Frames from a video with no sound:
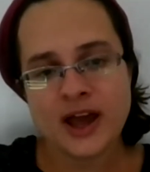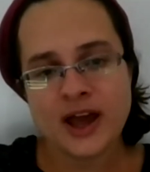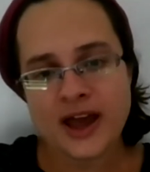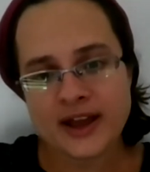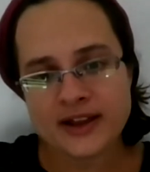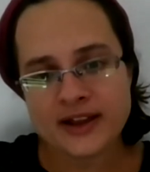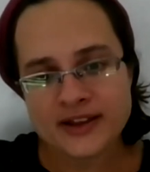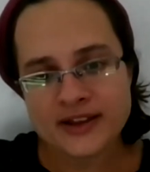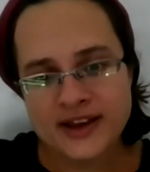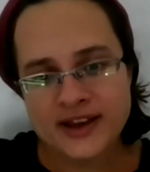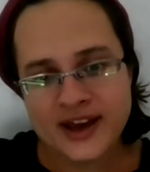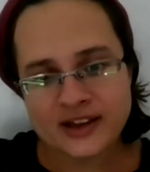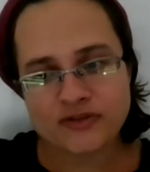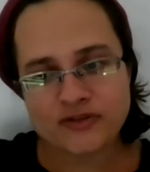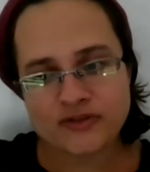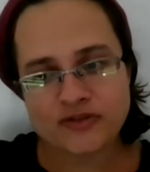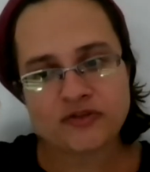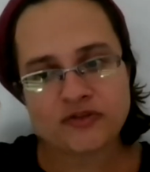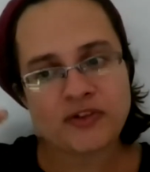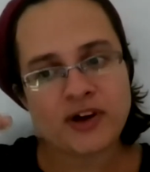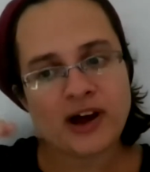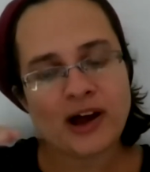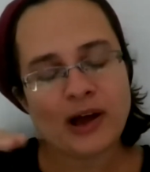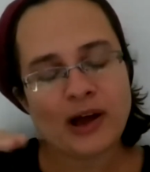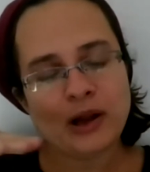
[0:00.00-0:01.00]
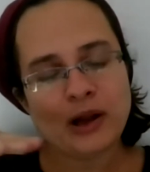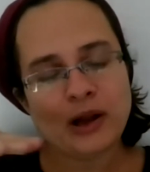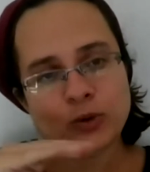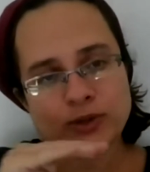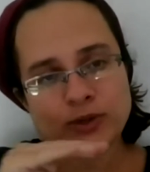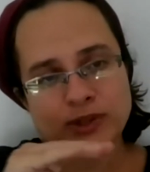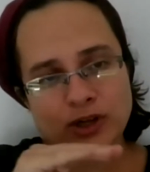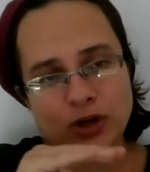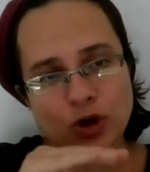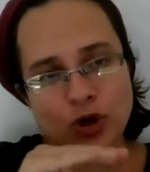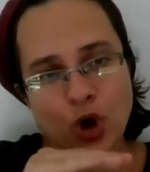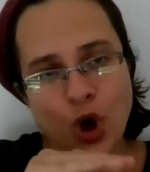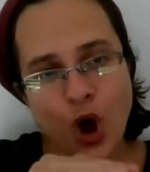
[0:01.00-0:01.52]
and yet
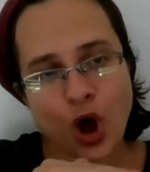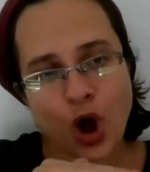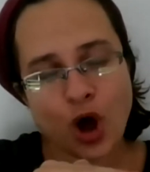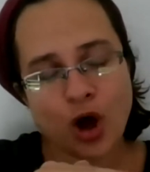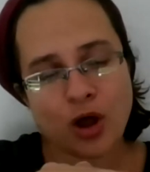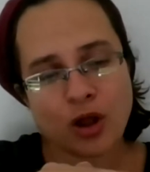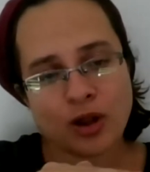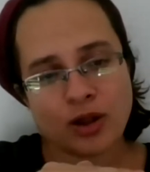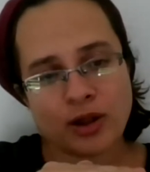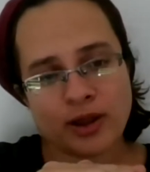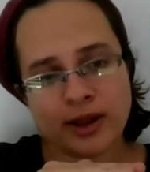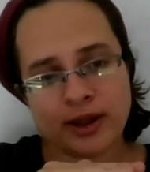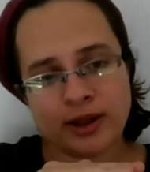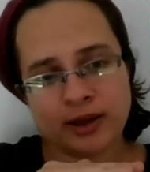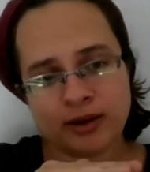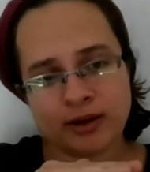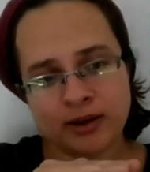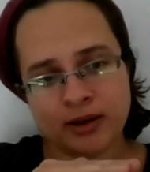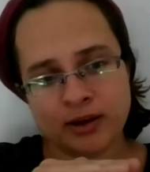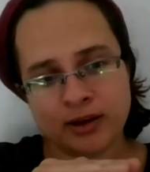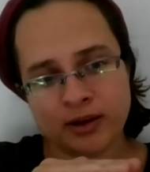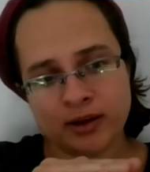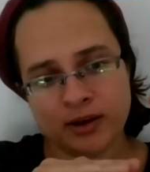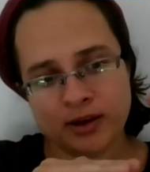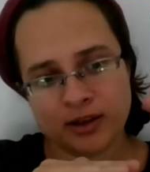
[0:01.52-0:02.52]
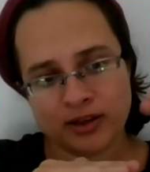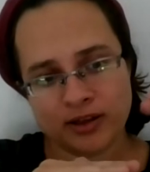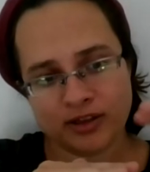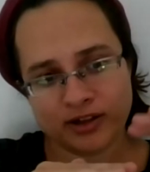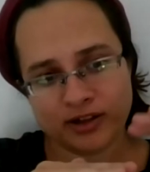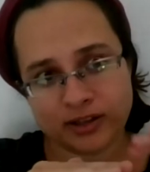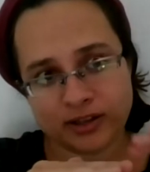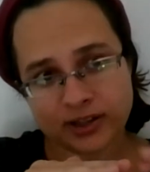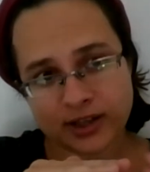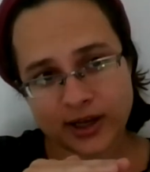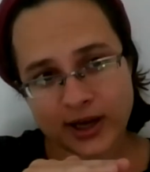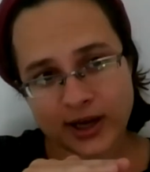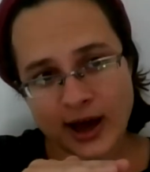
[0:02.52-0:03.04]
follows a calling
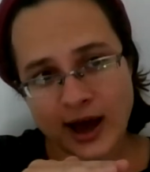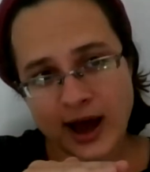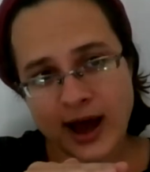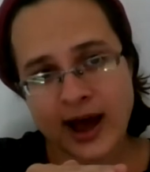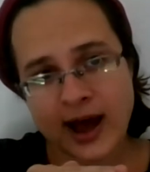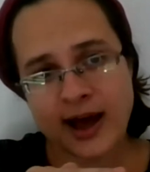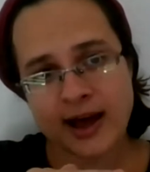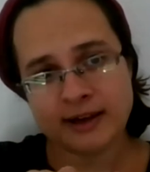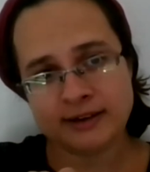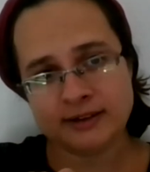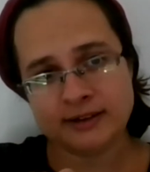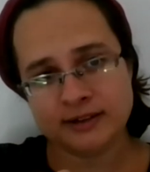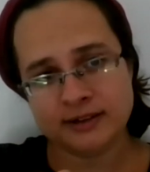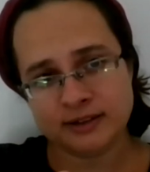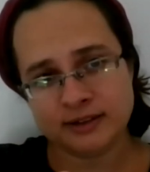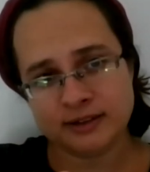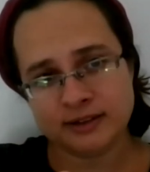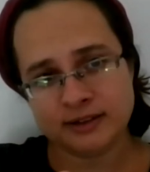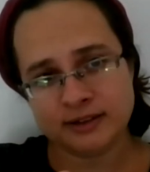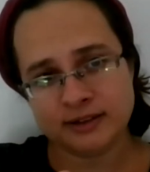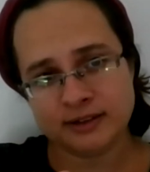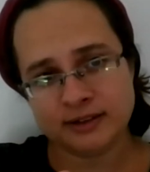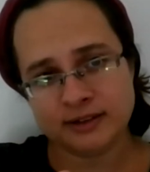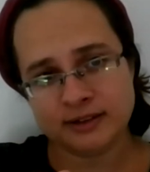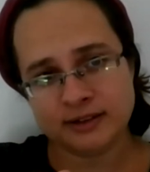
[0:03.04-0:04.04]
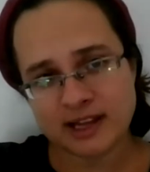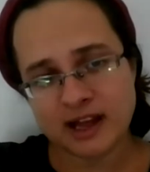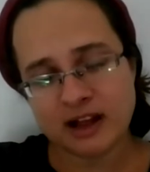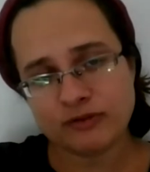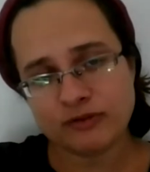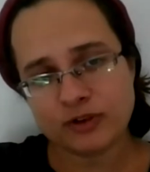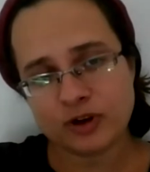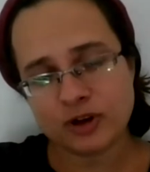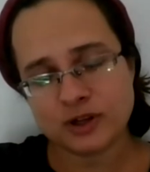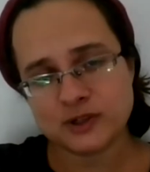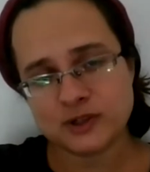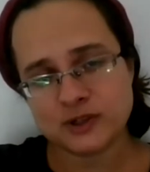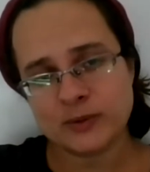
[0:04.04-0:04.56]
that God
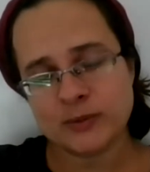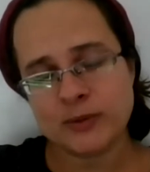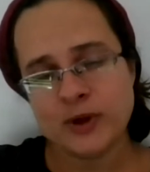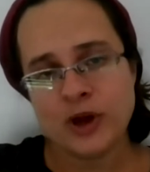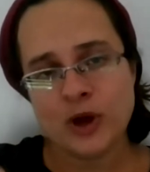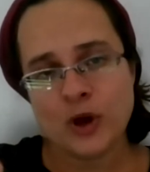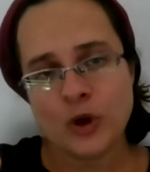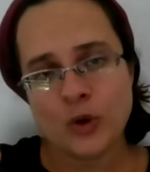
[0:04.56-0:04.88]
Himself calls him,